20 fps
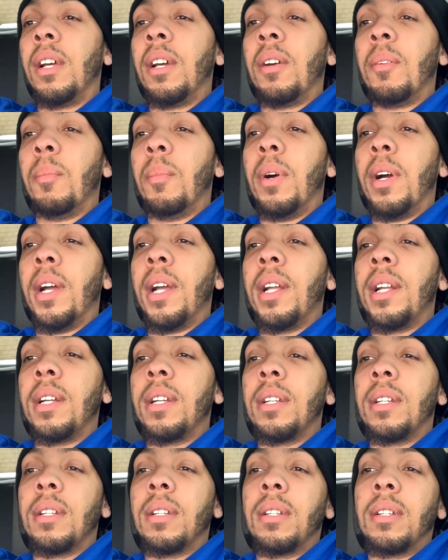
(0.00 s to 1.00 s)
But
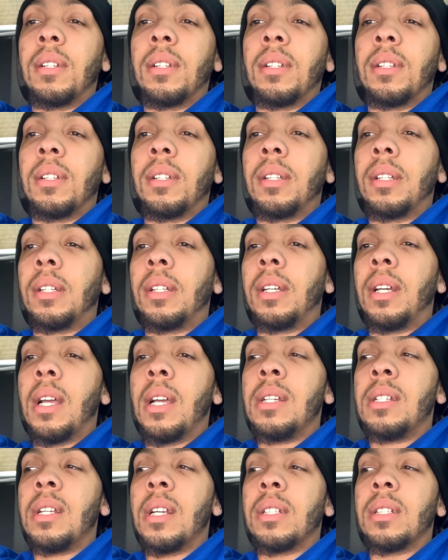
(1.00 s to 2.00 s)

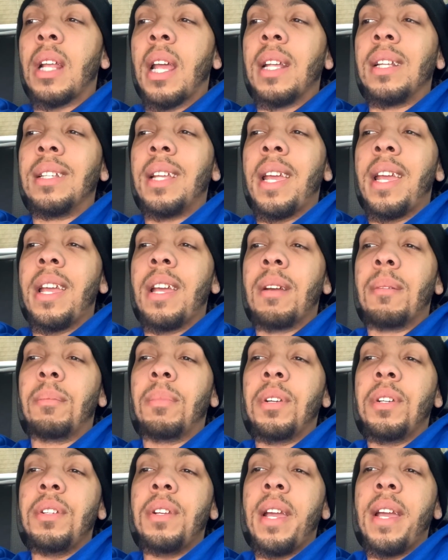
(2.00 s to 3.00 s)
it's just like, damn,
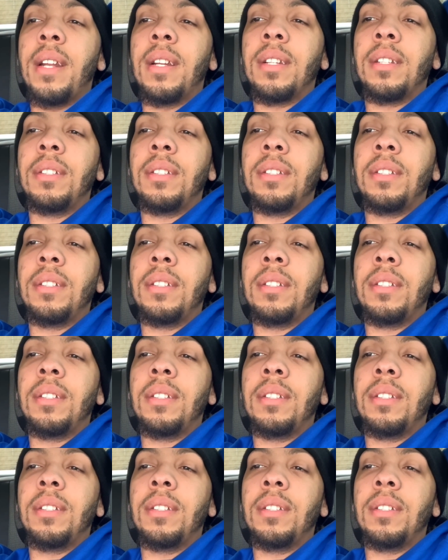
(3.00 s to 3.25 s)
bro, you had to,